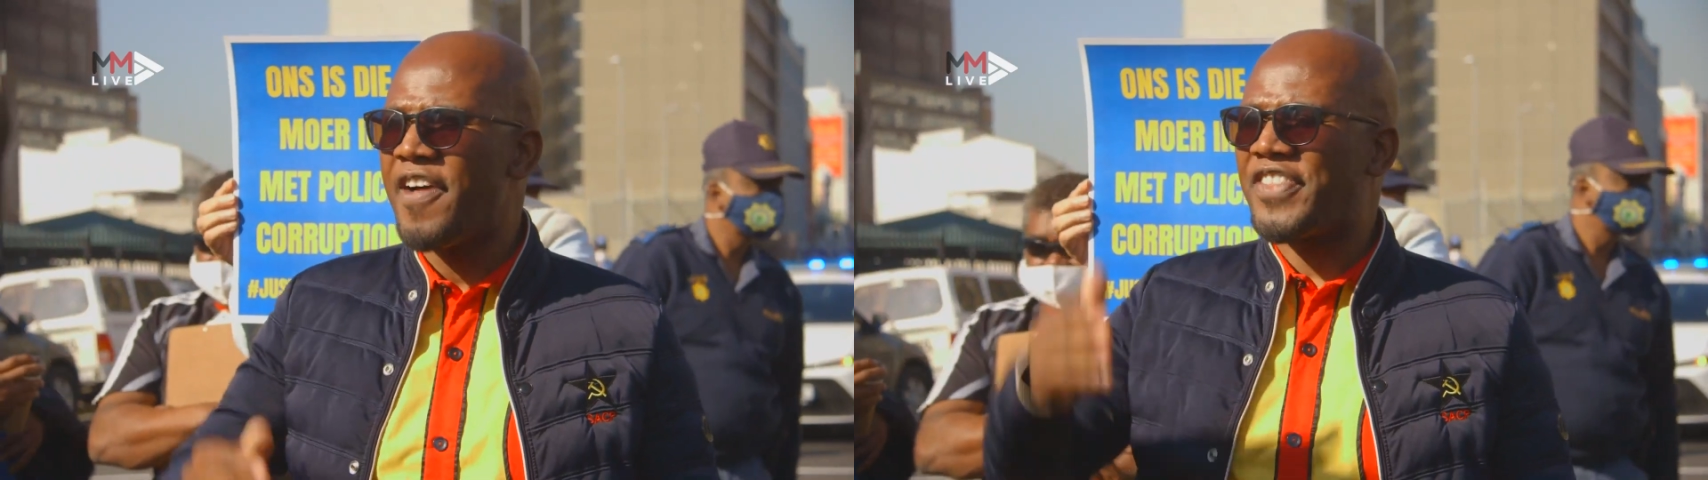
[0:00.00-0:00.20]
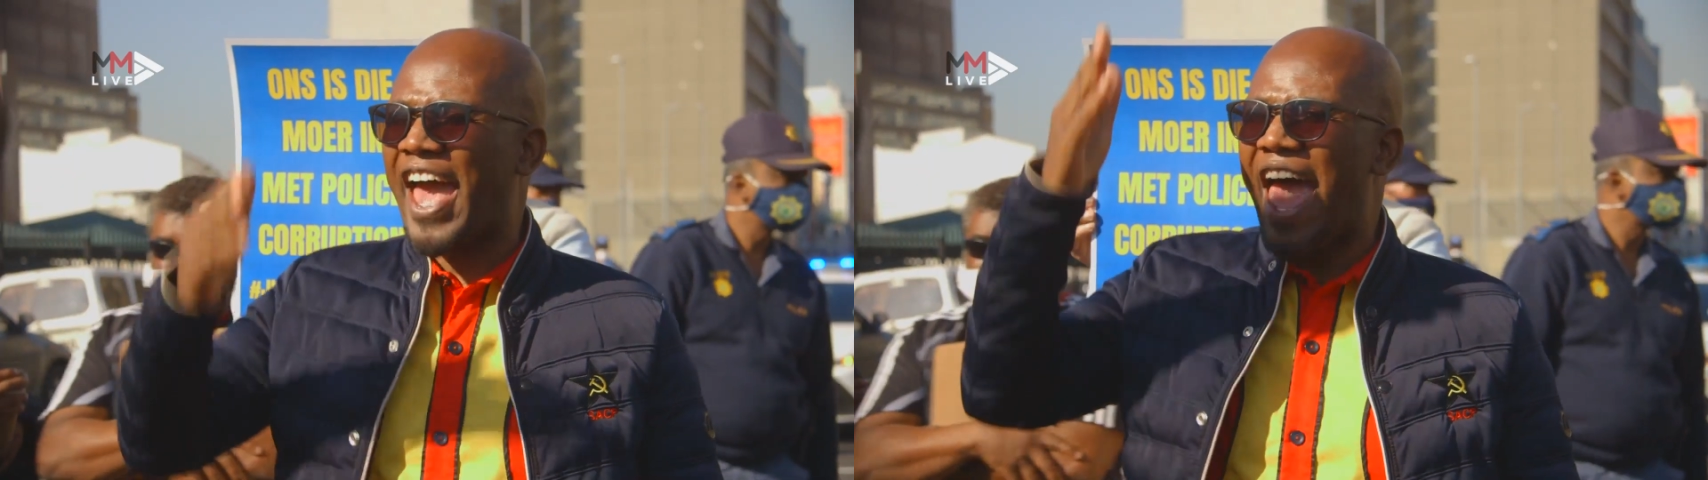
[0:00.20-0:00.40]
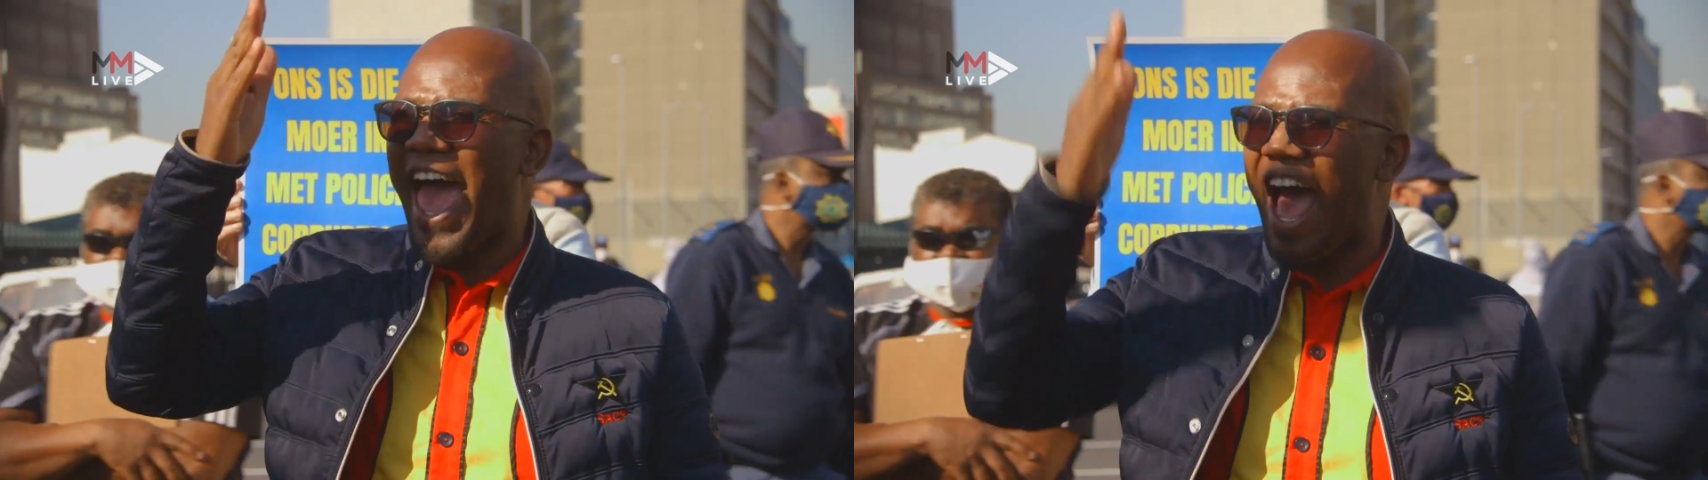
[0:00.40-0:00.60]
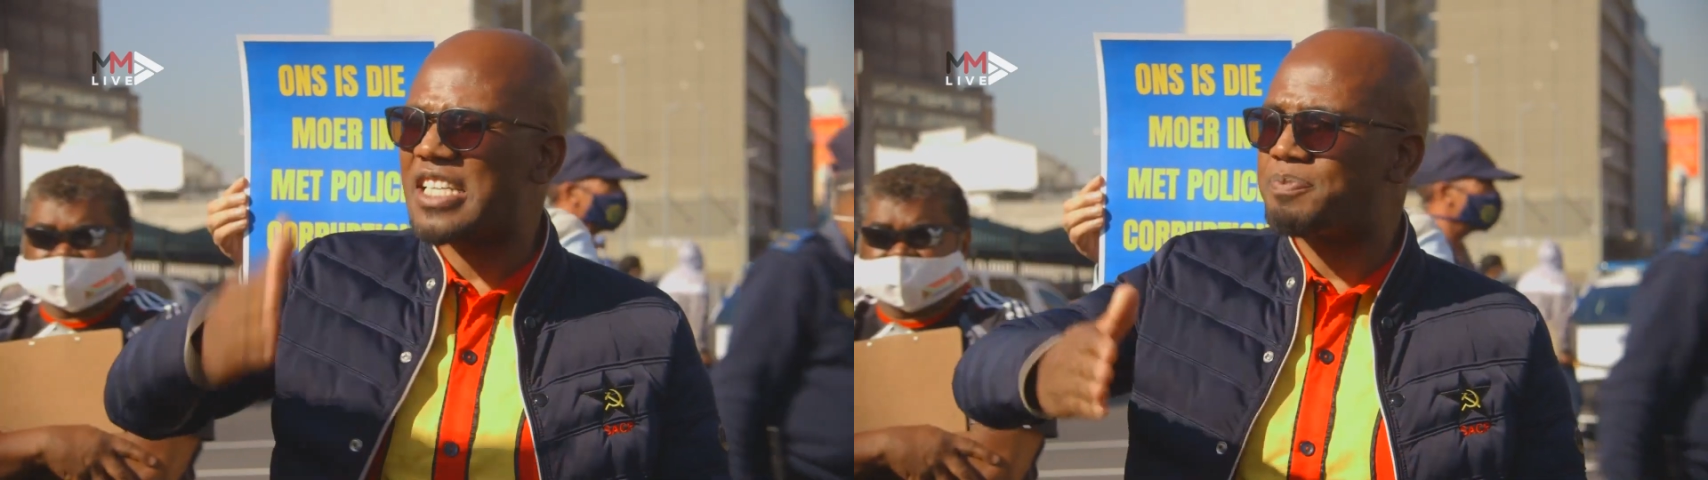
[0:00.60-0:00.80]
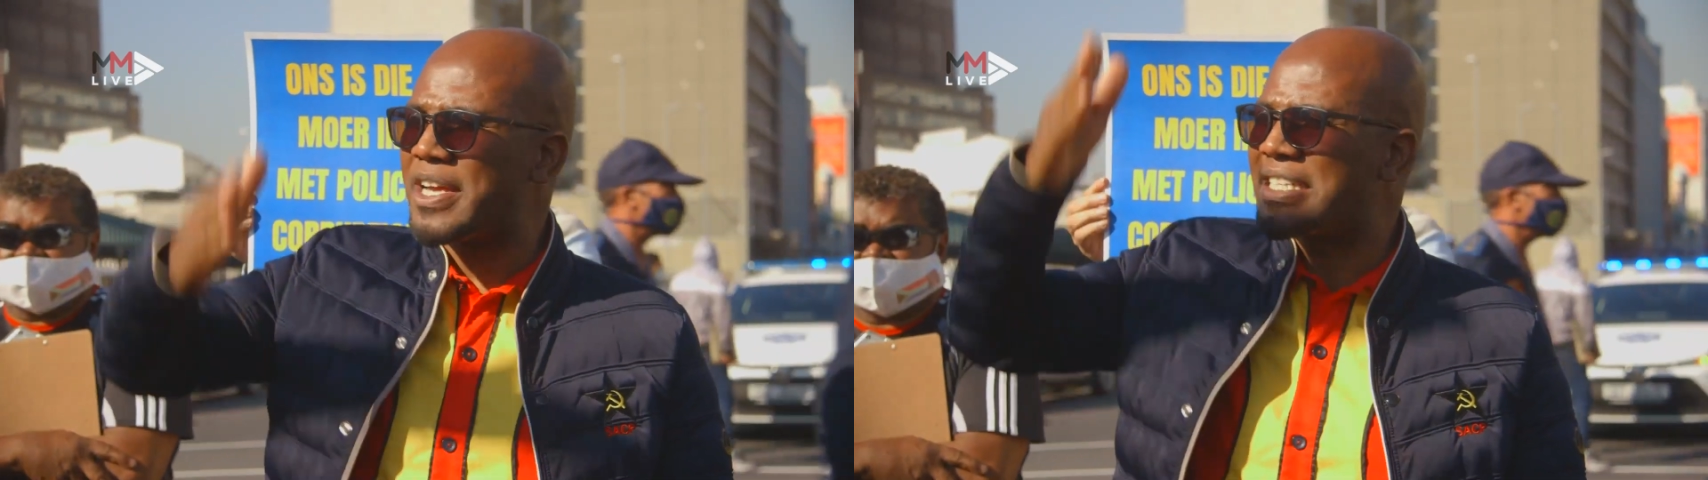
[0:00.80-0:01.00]
there has
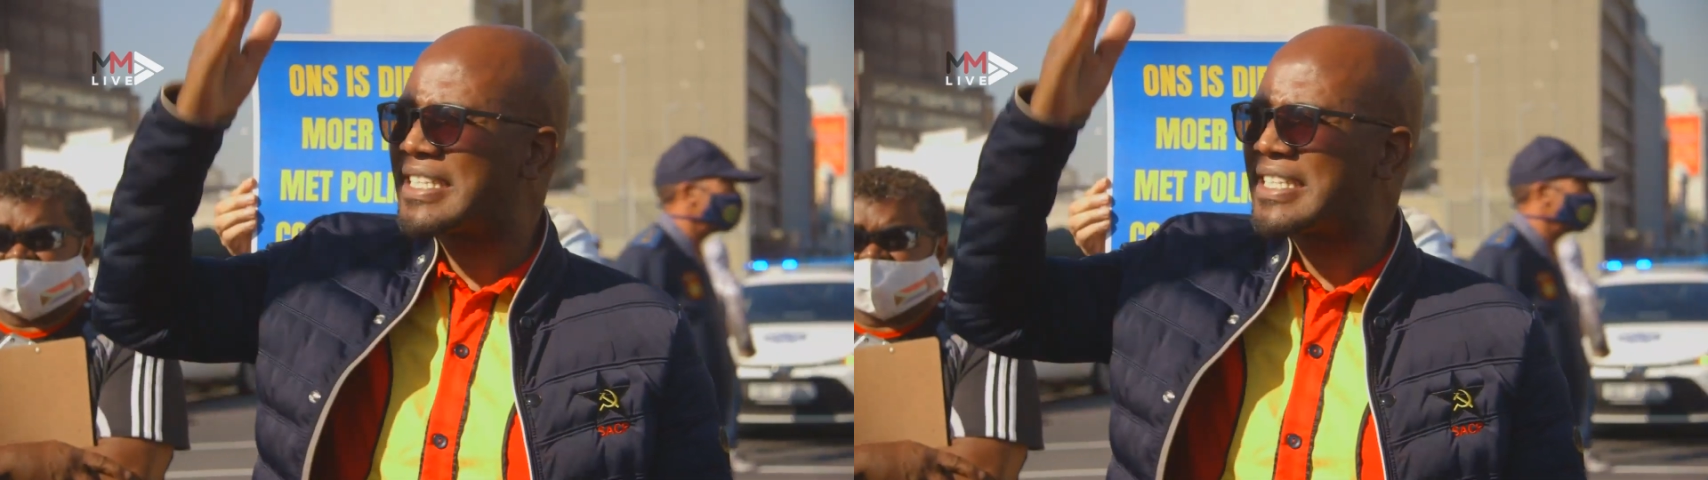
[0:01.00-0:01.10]
been